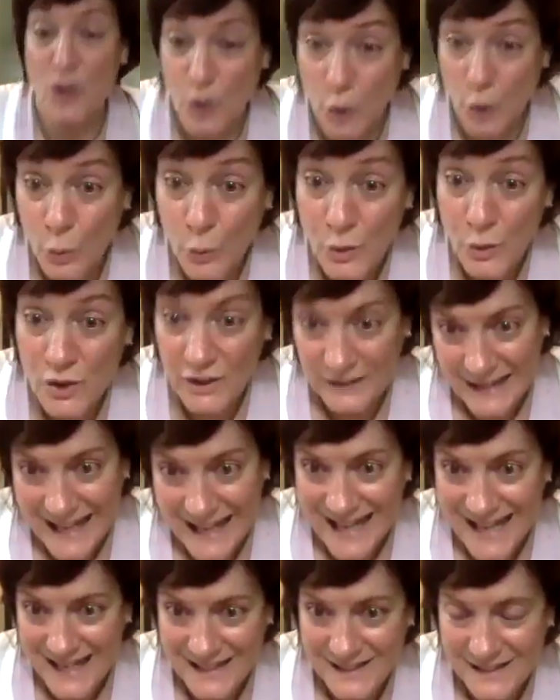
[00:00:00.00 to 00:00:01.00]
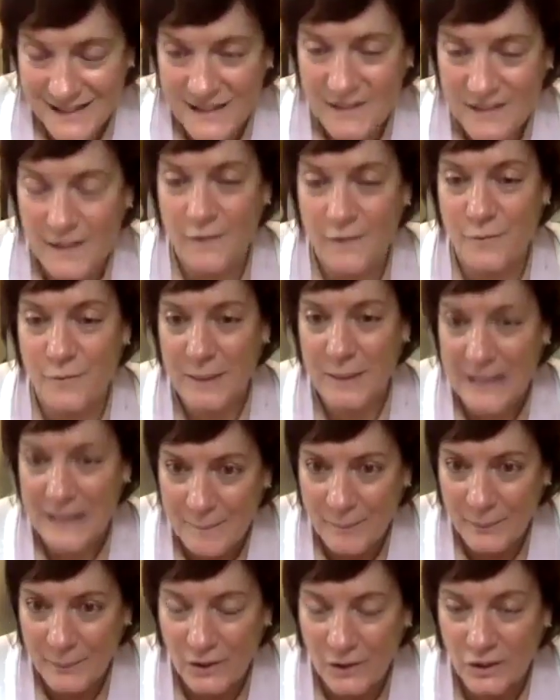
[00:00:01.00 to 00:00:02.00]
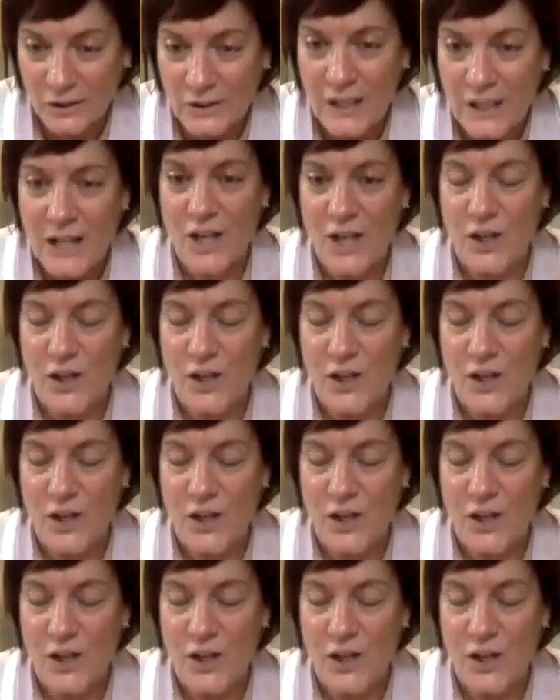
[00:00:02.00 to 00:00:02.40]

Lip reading: huge list of people